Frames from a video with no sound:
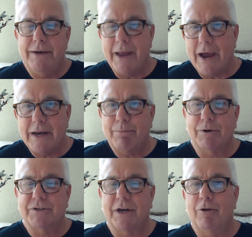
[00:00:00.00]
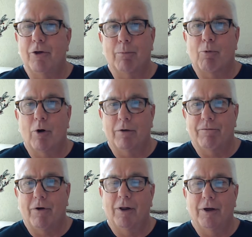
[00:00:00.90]
90% of their
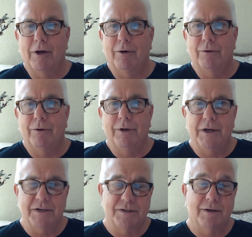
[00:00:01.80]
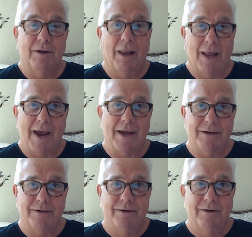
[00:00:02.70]
portfolio is
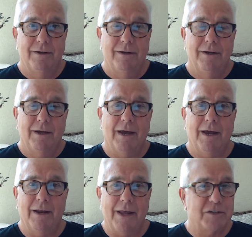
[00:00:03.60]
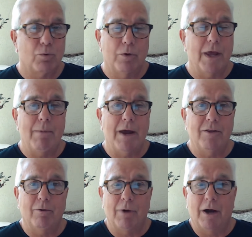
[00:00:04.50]
land. And that's where they
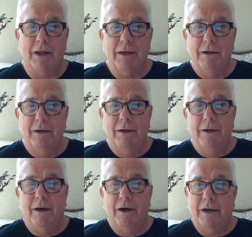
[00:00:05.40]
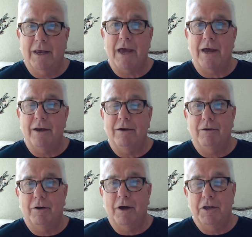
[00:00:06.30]
made their money.
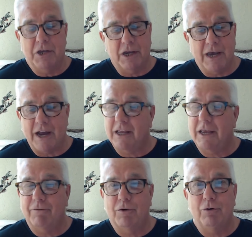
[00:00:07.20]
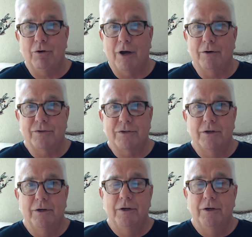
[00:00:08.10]
Again, you got to give kudos